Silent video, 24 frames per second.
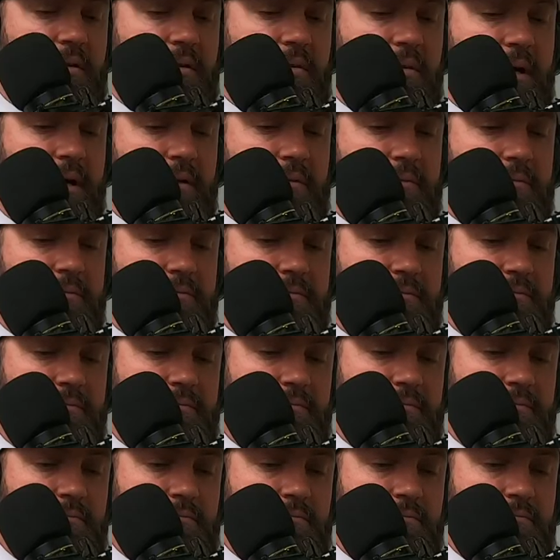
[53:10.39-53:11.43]
or ground.
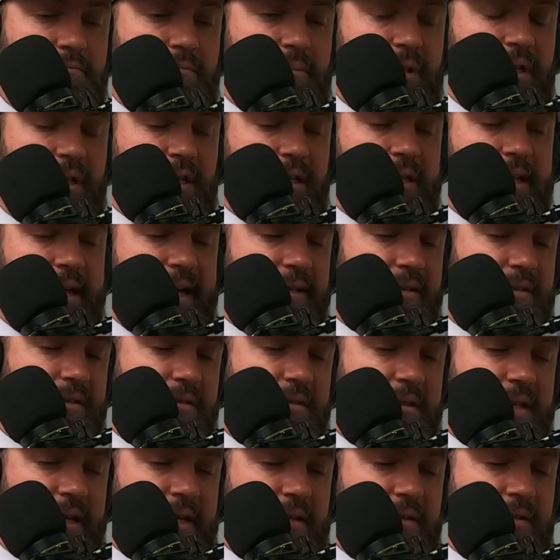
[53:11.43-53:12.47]
But yeah, it's
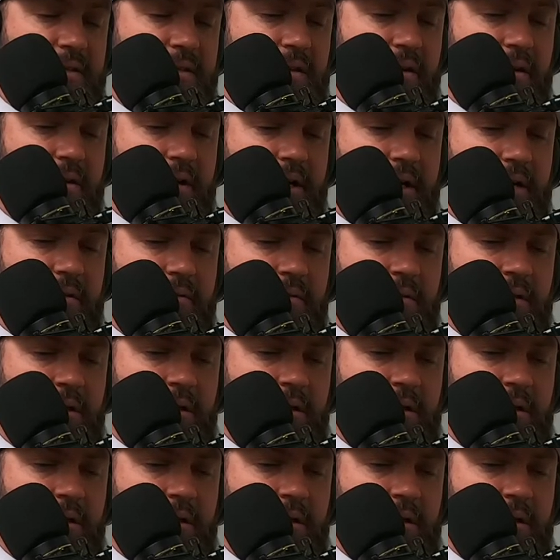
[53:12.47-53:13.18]
they can start it